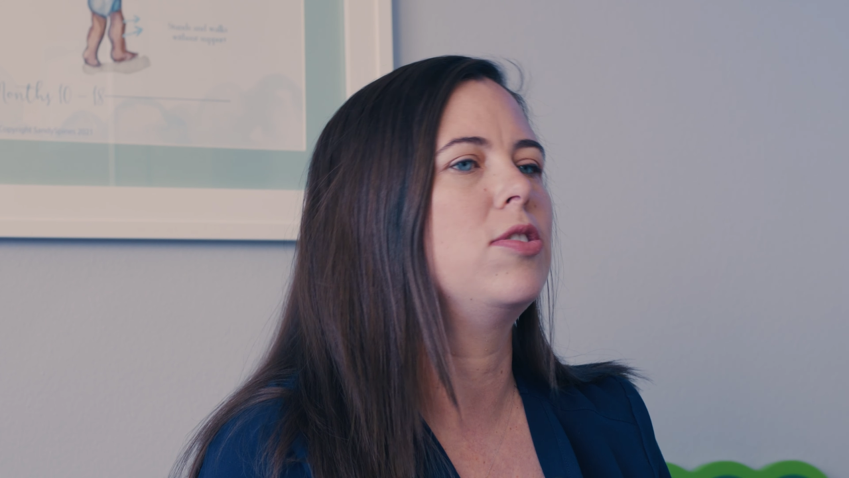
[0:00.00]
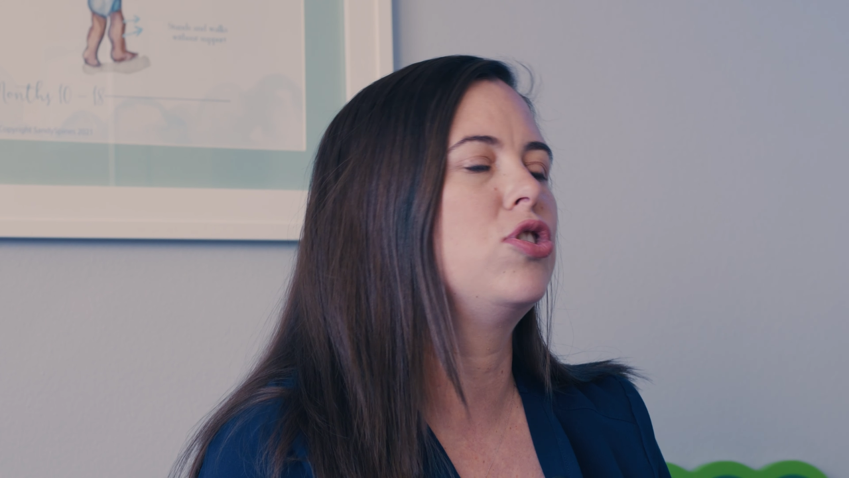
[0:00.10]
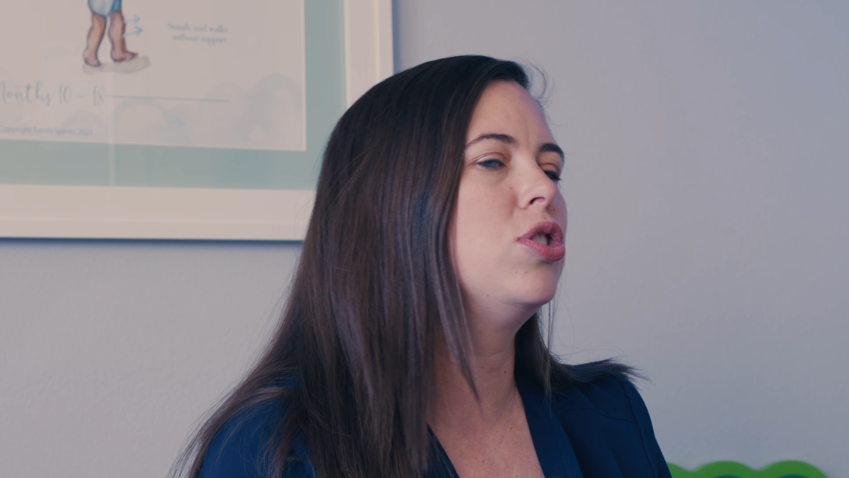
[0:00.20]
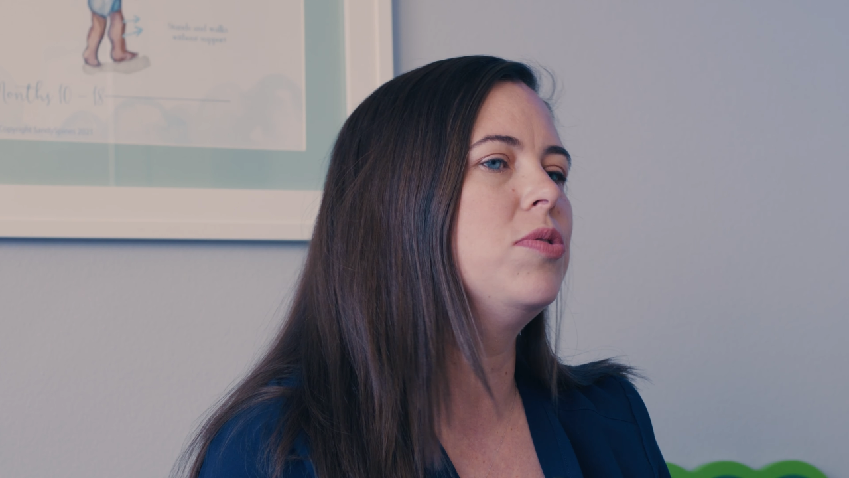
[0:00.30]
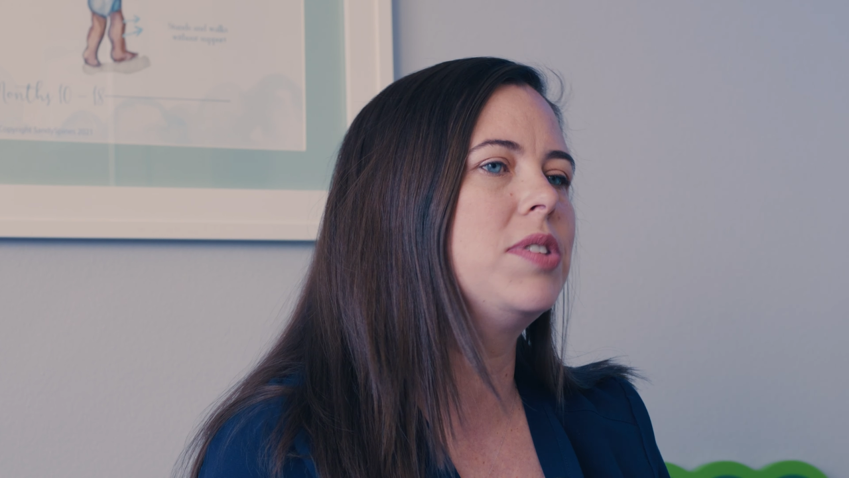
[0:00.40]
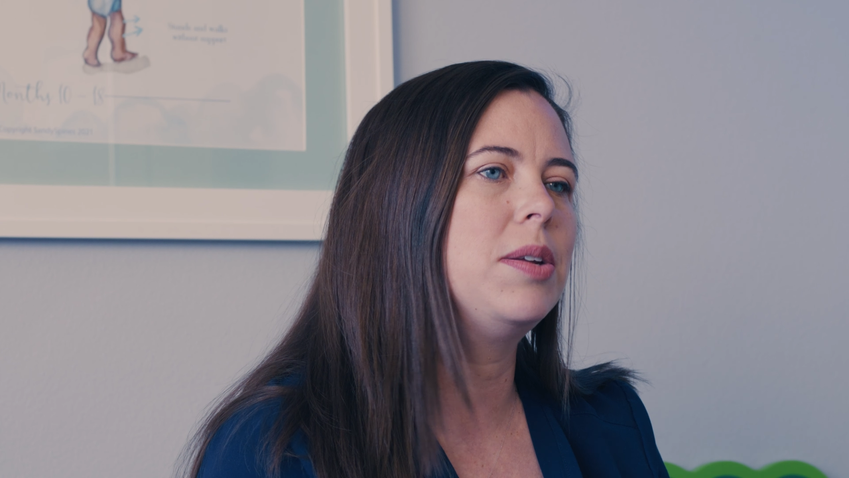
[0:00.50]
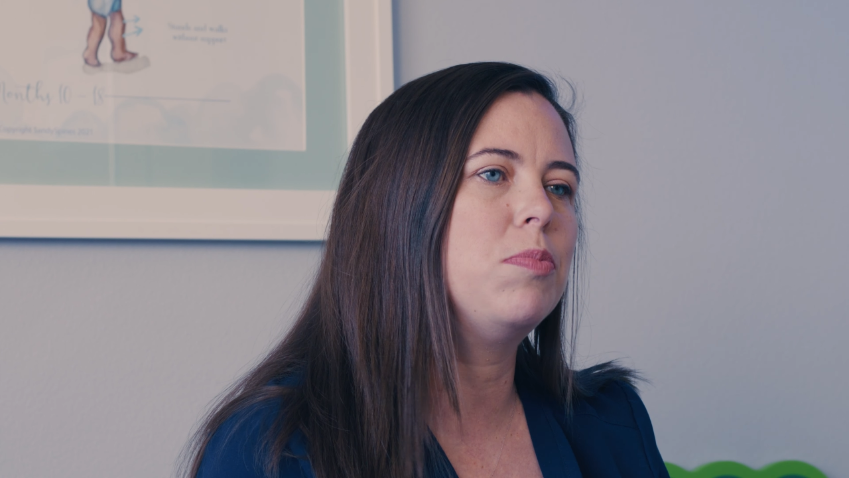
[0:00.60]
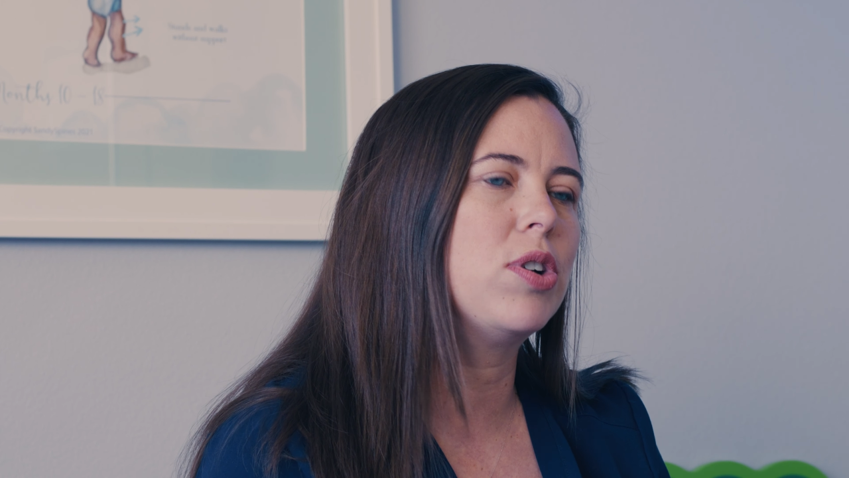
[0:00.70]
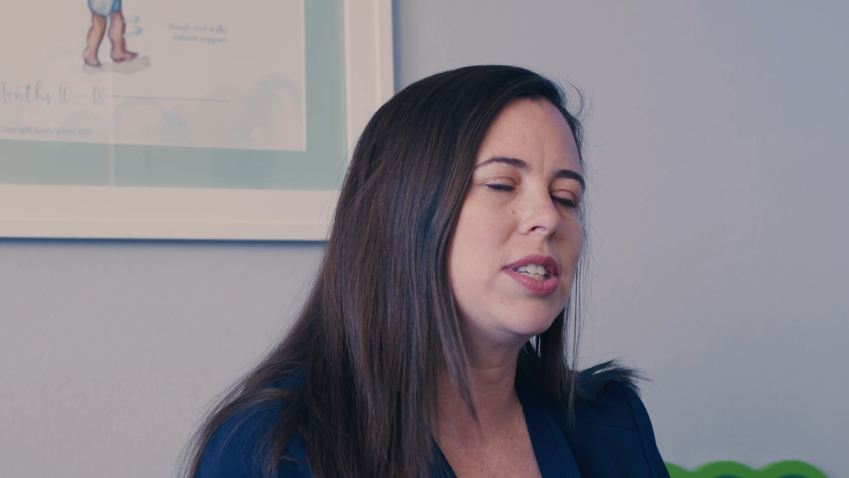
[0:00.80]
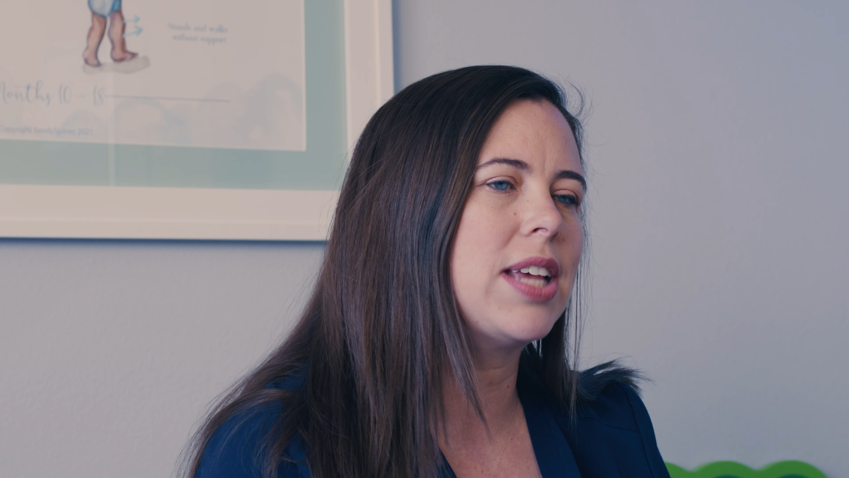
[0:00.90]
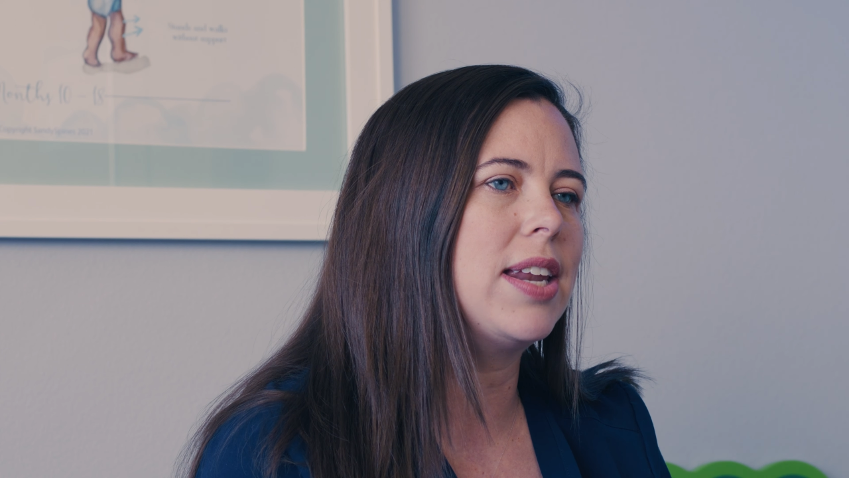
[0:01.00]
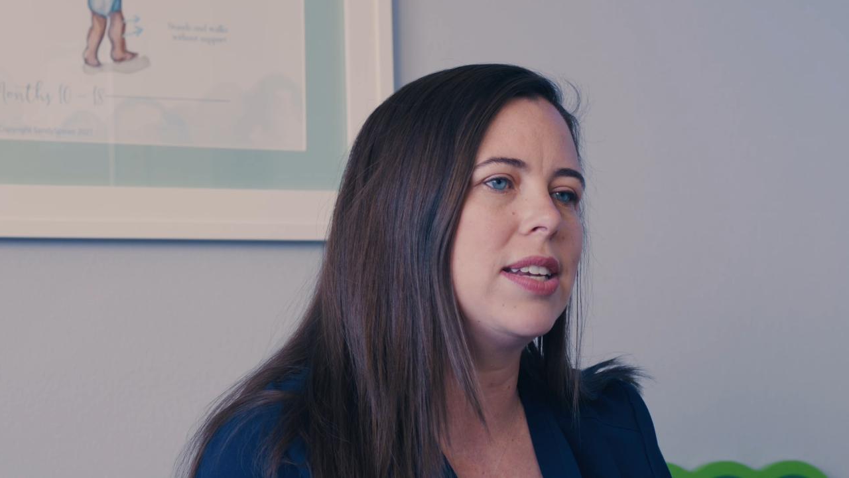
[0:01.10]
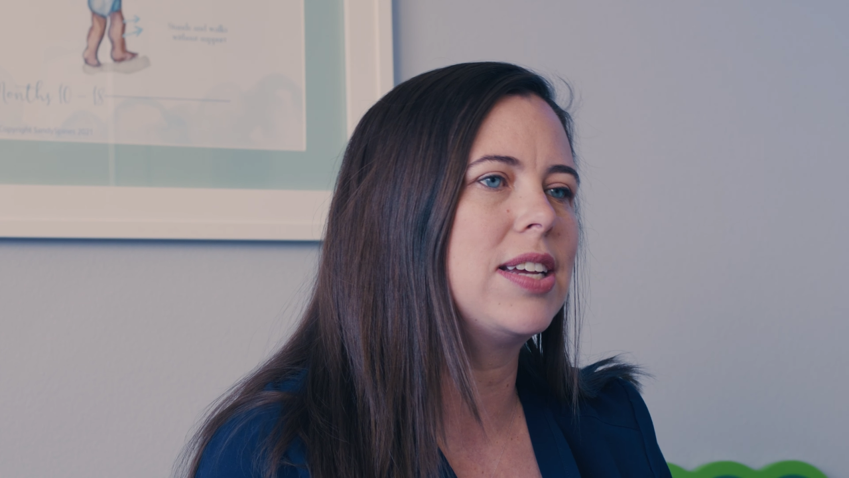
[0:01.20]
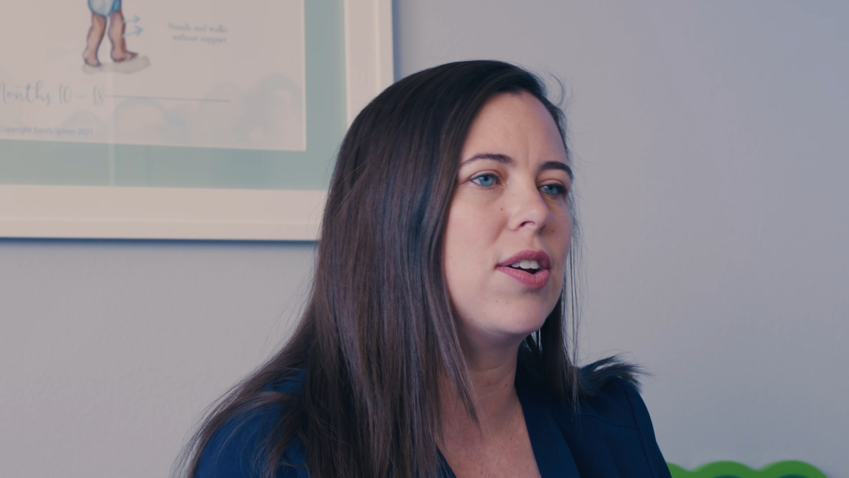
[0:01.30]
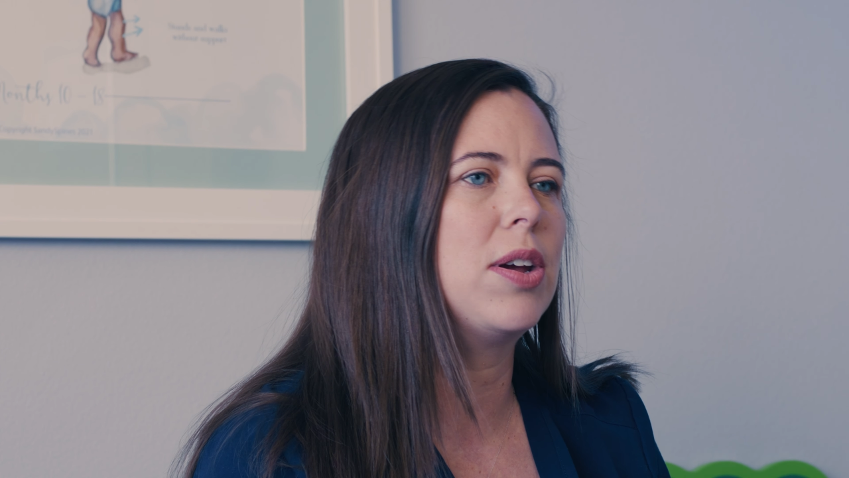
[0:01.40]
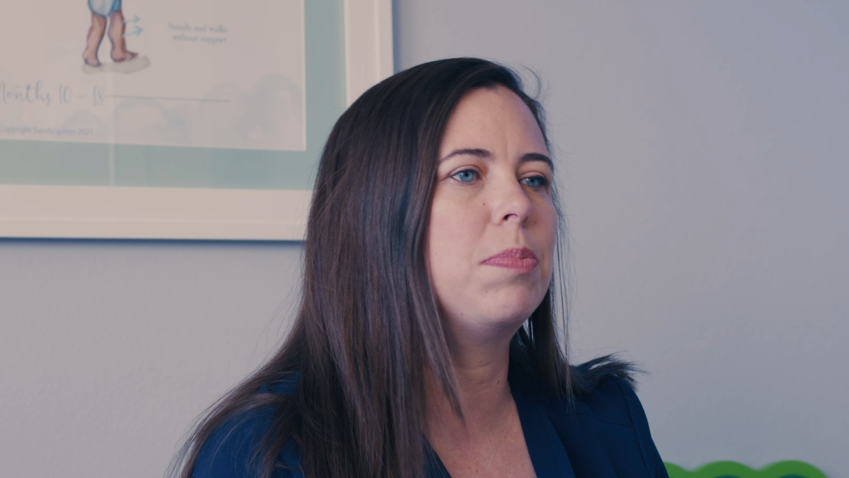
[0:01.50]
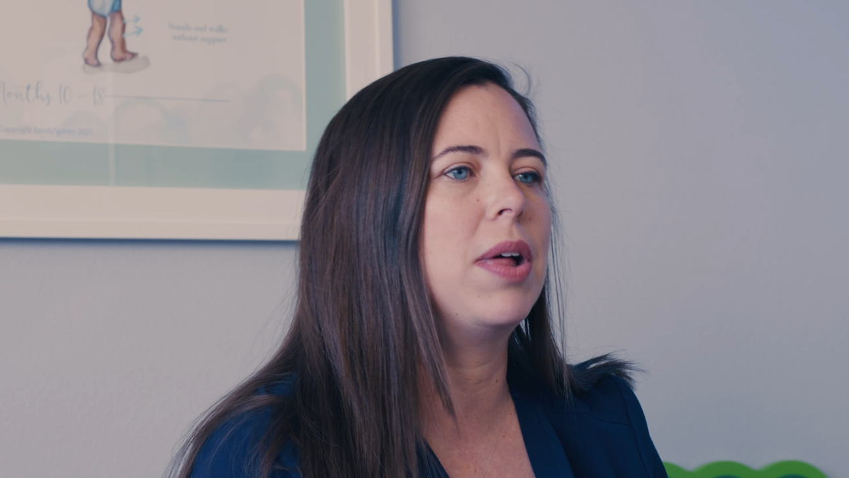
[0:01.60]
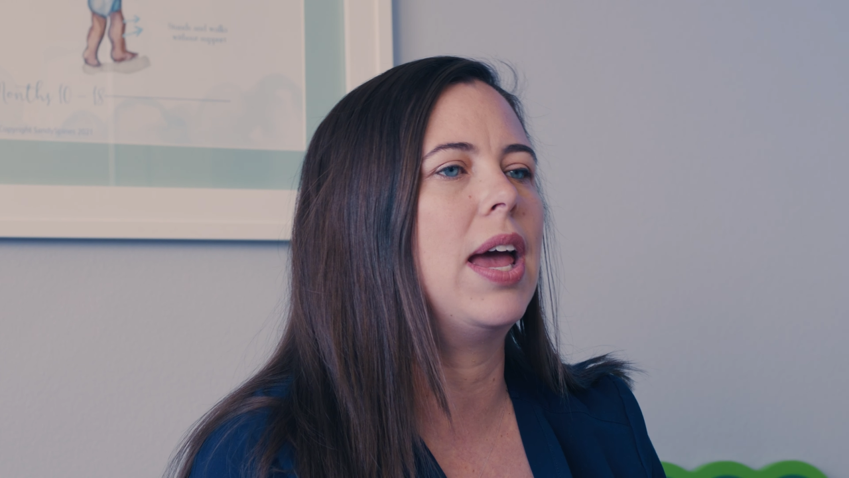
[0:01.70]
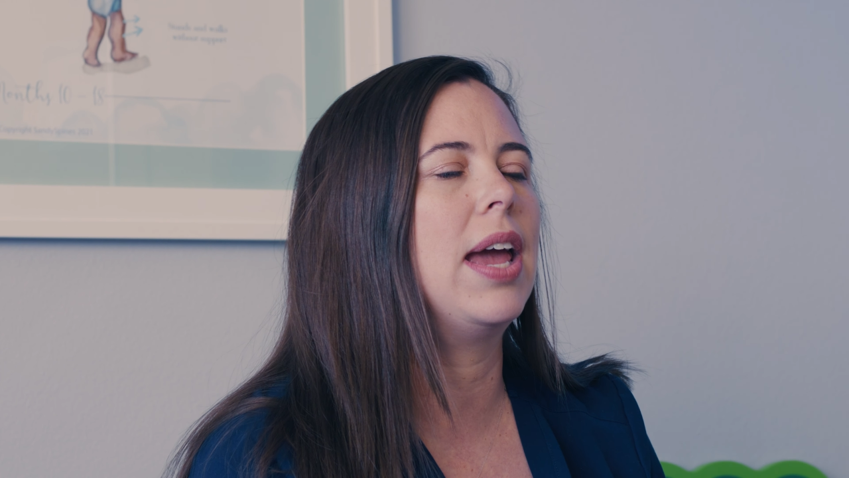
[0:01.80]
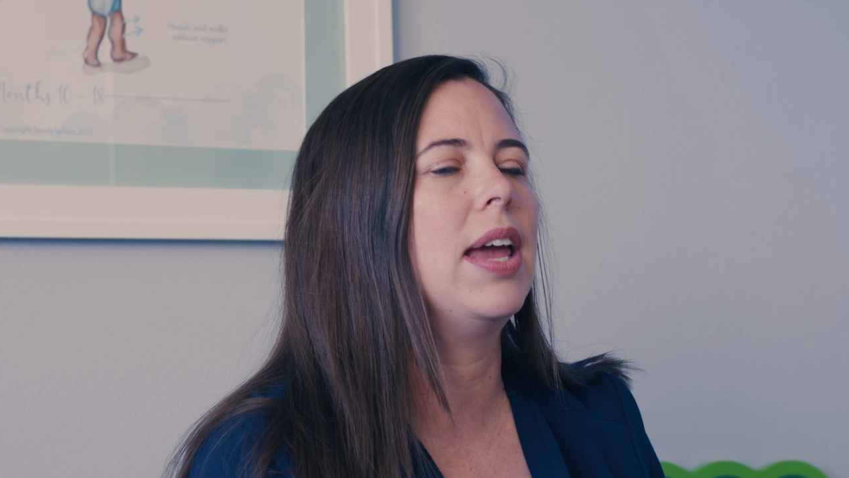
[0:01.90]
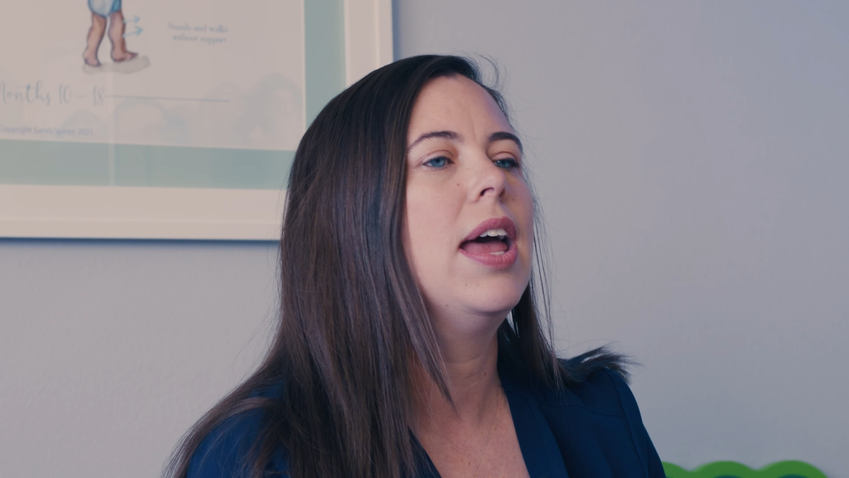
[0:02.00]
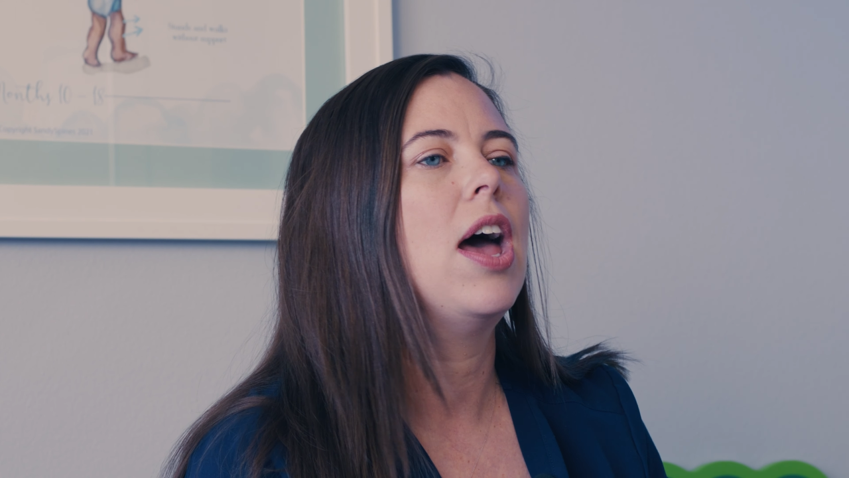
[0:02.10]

choosing more sedentary play,